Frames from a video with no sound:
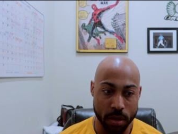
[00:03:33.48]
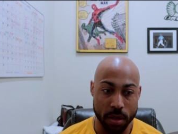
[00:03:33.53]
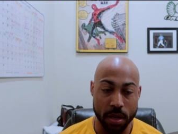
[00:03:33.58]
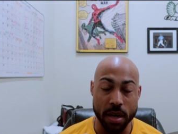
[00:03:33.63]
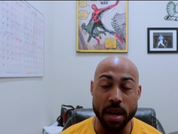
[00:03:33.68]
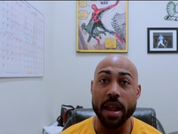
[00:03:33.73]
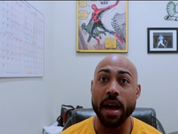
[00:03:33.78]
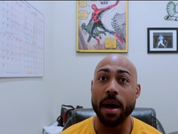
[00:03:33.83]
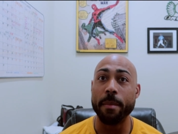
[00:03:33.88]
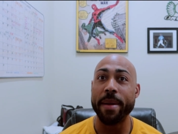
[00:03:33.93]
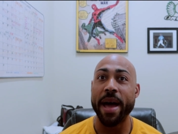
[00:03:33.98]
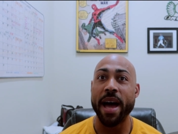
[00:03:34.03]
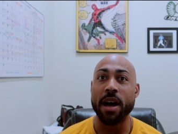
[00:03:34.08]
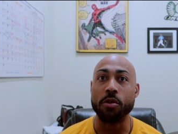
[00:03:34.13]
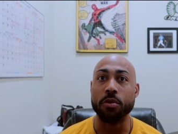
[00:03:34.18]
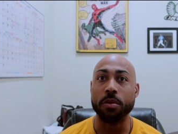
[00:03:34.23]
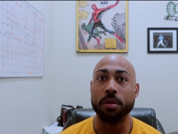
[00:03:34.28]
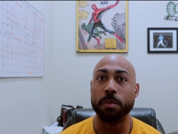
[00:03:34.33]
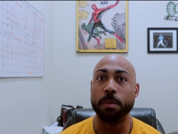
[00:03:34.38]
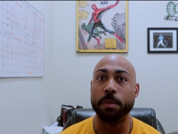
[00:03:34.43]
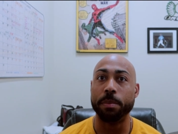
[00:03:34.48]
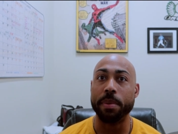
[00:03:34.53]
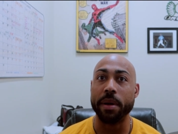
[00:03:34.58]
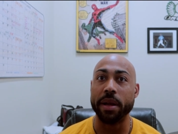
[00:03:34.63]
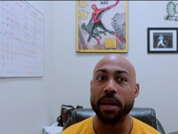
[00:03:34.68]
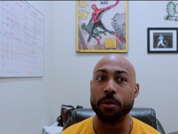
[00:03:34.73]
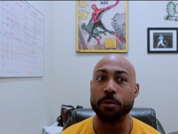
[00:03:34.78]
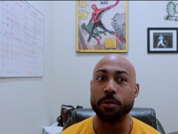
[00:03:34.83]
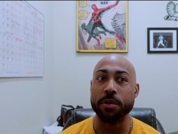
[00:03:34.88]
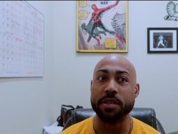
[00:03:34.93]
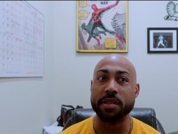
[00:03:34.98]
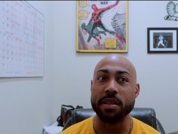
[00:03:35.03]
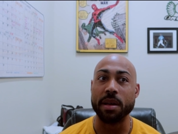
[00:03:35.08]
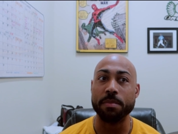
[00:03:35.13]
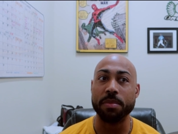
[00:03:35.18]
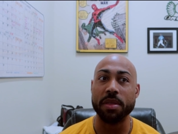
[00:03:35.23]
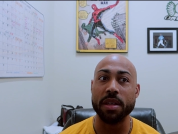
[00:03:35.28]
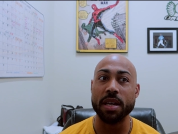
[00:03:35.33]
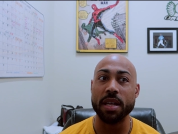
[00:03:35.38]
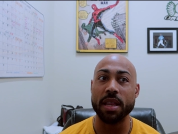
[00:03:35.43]
numb out, but it was
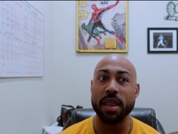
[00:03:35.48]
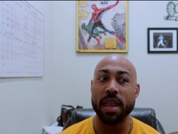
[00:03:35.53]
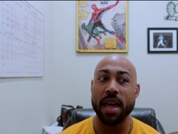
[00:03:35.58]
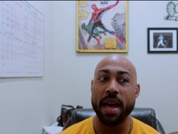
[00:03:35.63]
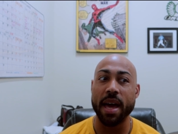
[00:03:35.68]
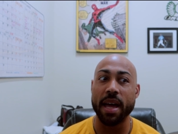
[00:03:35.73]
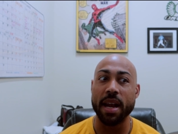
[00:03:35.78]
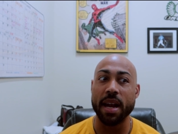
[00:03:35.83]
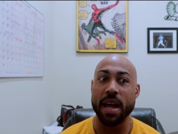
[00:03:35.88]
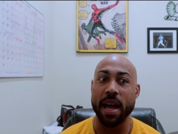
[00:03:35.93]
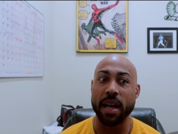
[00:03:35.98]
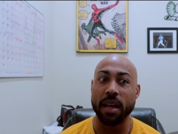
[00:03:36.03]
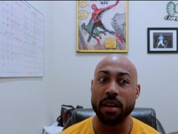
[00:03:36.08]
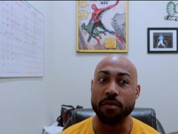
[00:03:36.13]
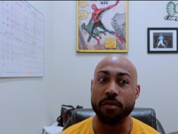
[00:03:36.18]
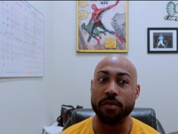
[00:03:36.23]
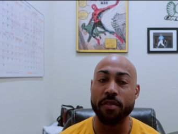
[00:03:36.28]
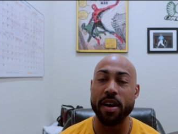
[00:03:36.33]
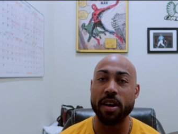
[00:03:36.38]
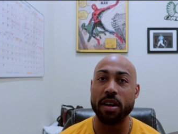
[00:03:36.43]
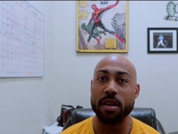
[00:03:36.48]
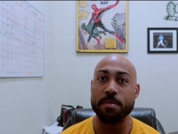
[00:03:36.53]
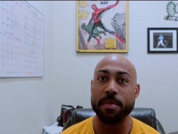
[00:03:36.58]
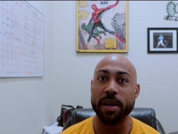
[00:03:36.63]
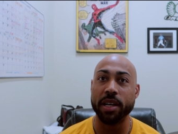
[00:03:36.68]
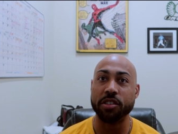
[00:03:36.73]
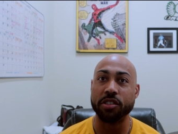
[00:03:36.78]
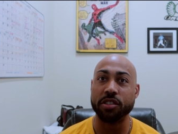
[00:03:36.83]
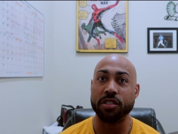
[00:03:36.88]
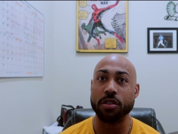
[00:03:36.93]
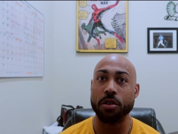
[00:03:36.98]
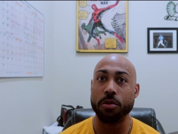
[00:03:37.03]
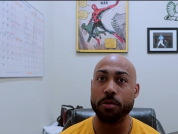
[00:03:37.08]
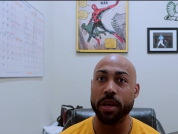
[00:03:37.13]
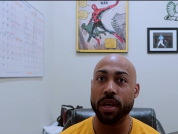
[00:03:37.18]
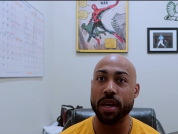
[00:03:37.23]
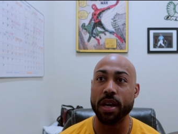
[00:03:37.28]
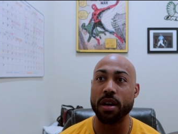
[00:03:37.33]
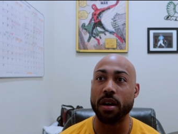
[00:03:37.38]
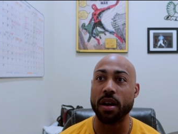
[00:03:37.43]
something that I could very much so
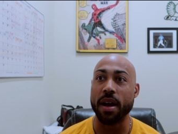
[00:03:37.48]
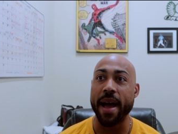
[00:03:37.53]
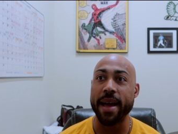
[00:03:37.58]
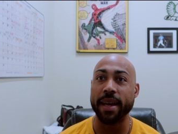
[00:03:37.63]
hear.